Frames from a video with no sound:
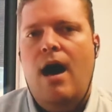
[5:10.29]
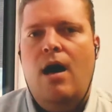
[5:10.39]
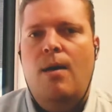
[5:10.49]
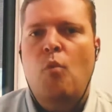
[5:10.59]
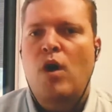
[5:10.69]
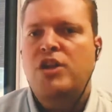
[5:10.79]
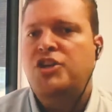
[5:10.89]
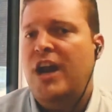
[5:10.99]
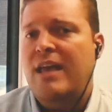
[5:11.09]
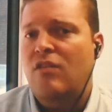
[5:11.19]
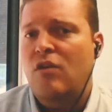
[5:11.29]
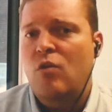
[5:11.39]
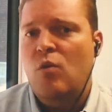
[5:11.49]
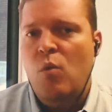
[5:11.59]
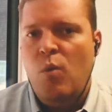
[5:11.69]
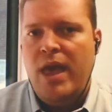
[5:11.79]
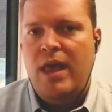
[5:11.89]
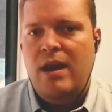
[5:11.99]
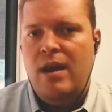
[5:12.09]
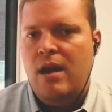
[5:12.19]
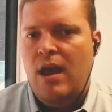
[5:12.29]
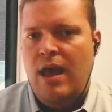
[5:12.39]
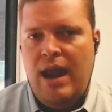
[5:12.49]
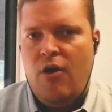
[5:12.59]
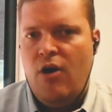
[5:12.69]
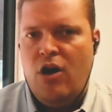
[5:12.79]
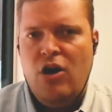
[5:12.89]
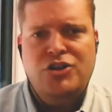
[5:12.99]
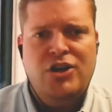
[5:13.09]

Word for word: Um, what should I do when an error occurs?